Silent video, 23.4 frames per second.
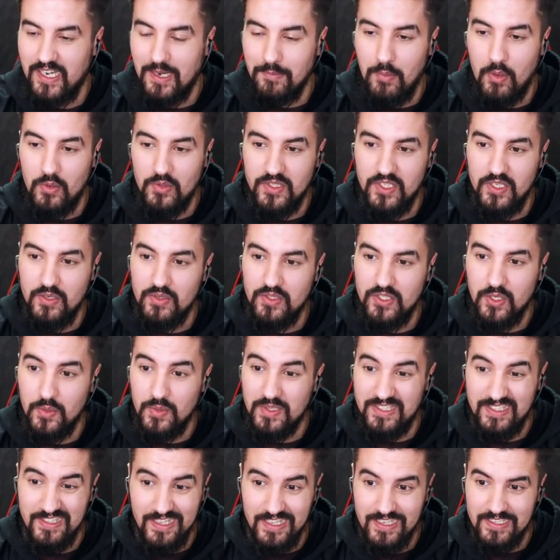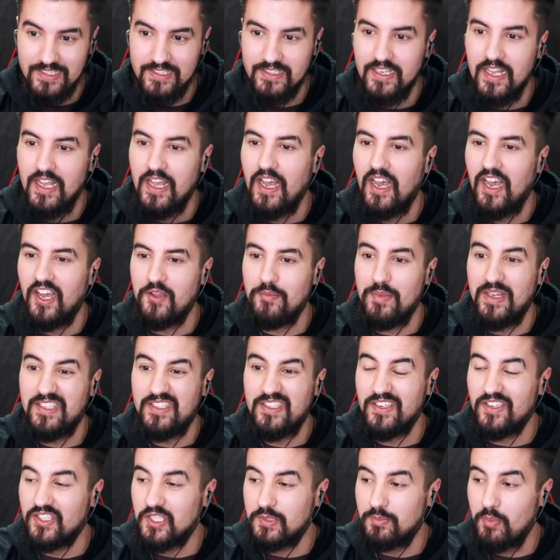that I'm most used to. It's this. You basically just